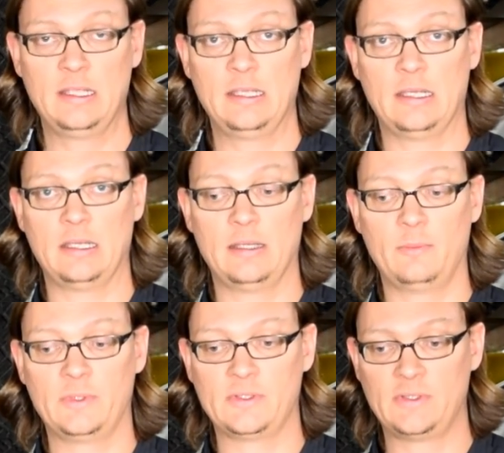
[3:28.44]

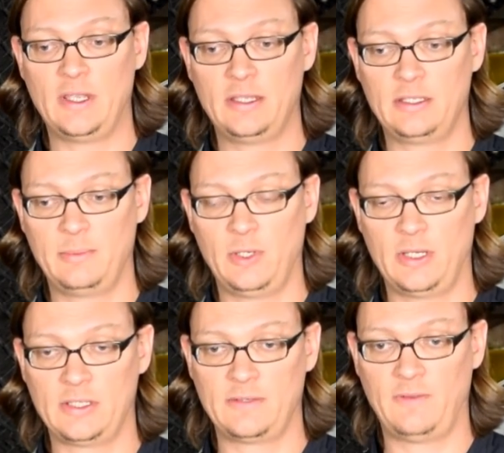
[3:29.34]
But the stock
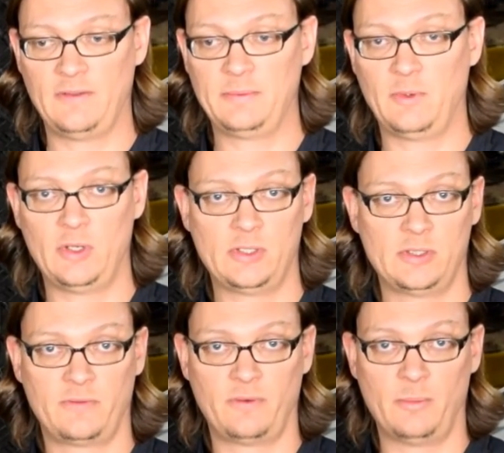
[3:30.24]
WRX 5-speed
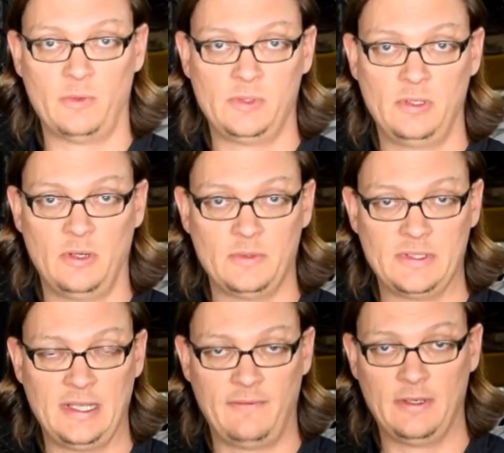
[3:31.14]
ratios from 02 to
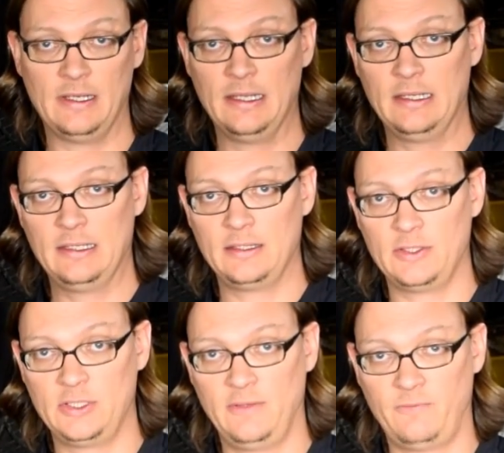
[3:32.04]
07, the
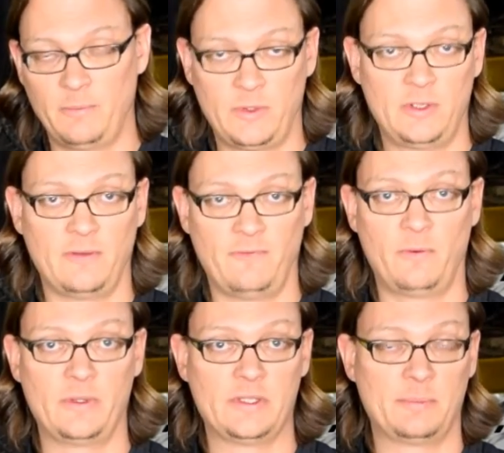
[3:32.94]
shift from third to
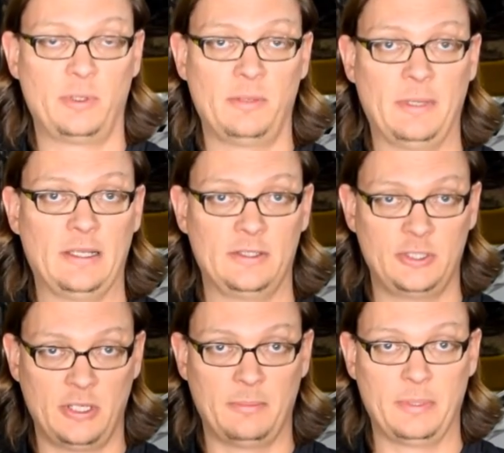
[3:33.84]
fourth is a pretty big
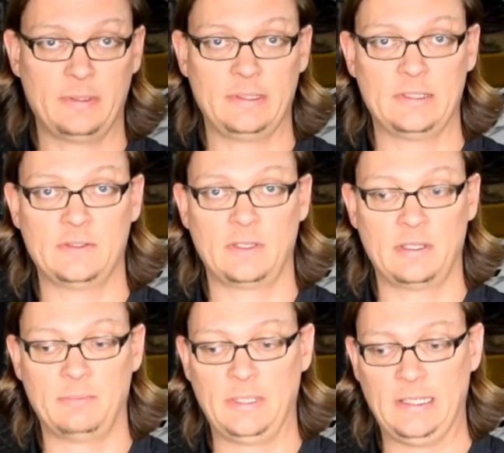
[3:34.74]
jump, and so it
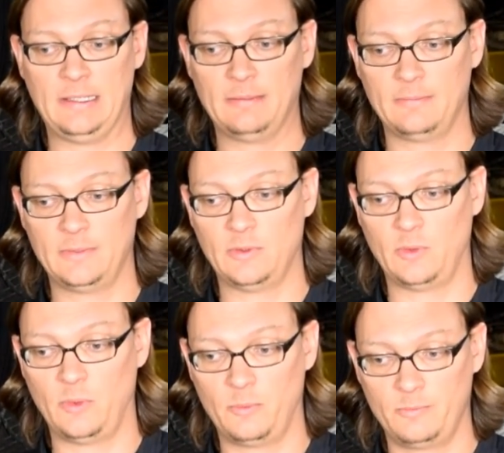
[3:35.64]
can be a
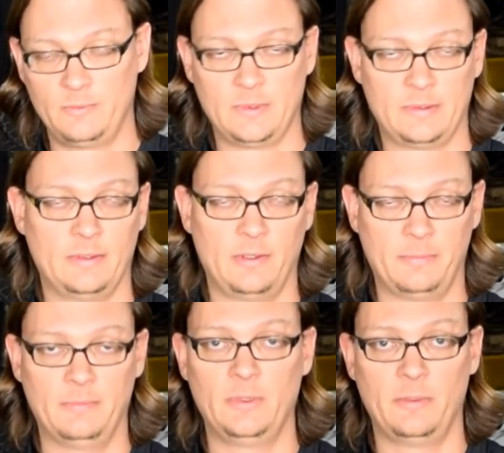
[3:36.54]

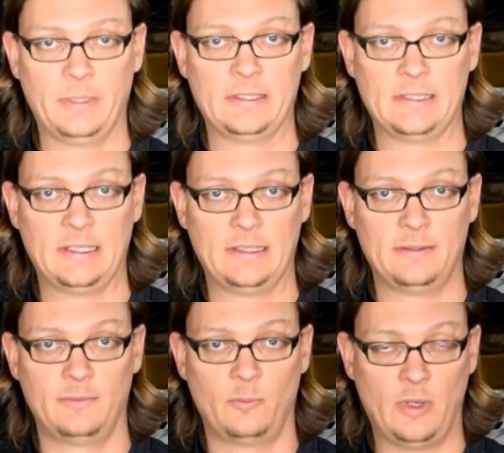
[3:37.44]
little bit
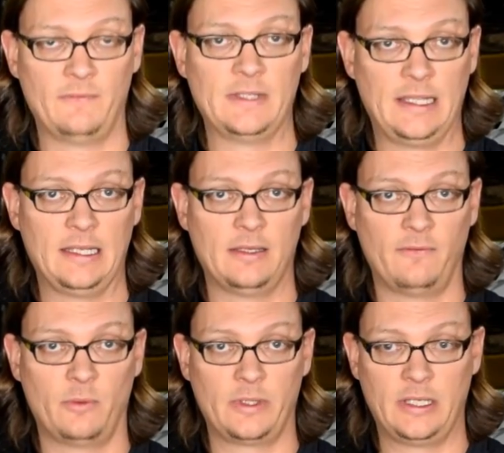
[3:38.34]
rough to get into
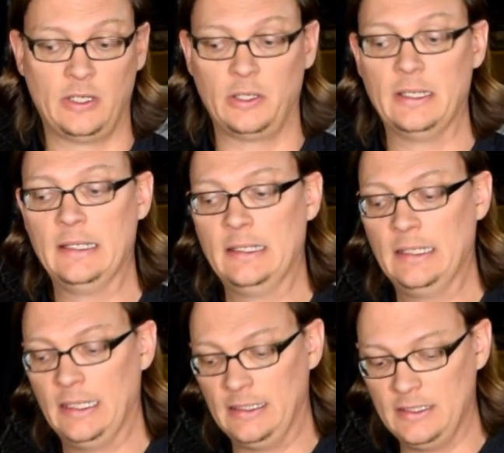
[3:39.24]
fourth gear,
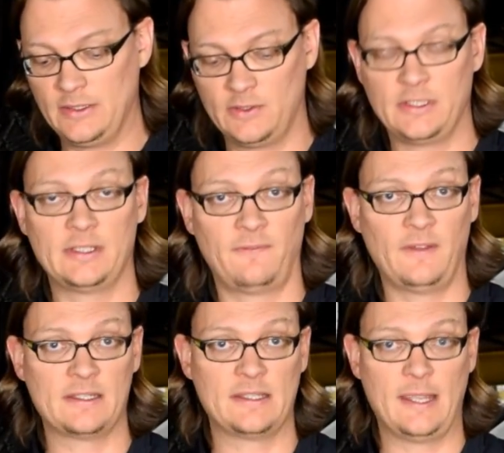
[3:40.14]
and these gear sets
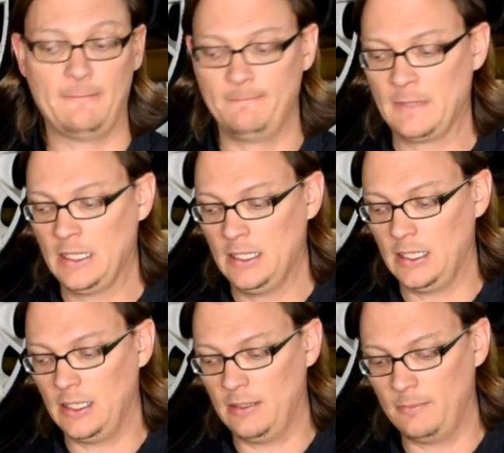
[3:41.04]
fix that.
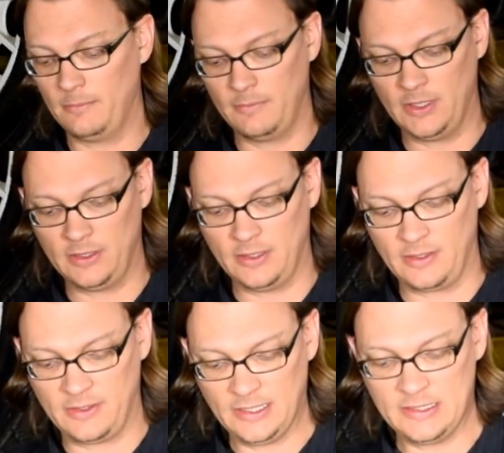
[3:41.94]
The
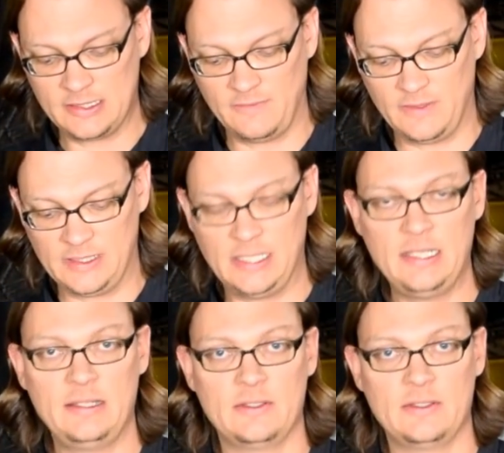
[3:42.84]
thickness of the teeth